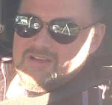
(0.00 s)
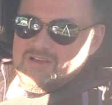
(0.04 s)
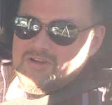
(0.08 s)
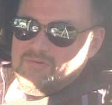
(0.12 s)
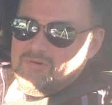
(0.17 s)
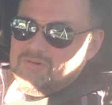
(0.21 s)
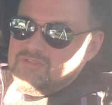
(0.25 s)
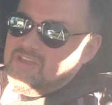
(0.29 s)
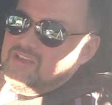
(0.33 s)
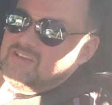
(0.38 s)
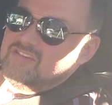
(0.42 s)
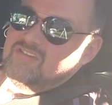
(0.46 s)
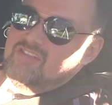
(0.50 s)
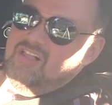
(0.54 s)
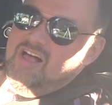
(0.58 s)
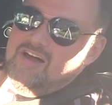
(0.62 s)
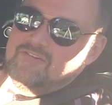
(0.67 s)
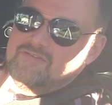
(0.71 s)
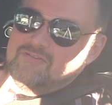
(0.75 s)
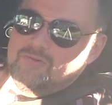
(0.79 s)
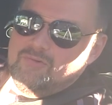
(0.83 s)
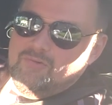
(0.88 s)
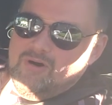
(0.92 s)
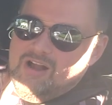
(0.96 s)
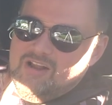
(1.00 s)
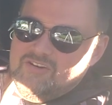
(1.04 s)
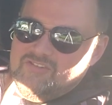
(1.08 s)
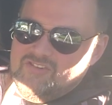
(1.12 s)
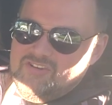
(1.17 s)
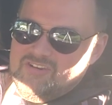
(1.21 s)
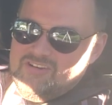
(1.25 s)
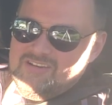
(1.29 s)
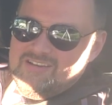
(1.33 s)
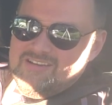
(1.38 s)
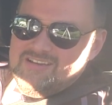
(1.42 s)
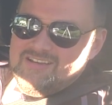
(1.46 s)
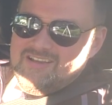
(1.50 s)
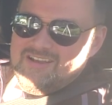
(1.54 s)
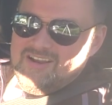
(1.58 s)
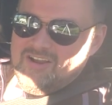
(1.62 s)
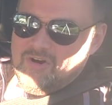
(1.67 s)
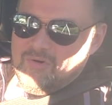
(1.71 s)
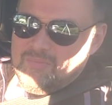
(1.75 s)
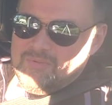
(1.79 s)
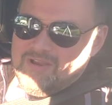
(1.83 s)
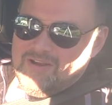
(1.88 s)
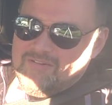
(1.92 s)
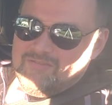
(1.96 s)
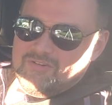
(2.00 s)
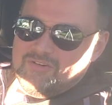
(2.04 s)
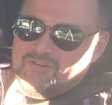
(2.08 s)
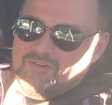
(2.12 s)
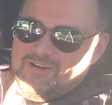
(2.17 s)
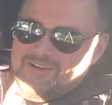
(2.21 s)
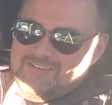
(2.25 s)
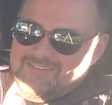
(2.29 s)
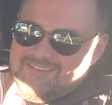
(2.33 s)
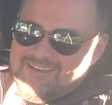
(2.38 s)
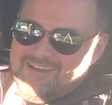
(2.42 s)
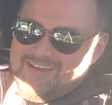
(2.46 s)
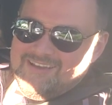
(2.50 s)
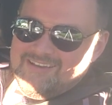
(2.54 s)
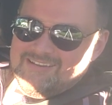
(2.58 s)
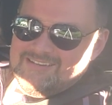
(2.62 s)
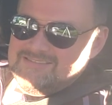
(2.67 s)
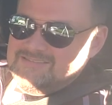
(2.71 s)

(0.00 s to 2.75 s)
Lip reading: Well, thanks a lot for watching. I hope you have a great day.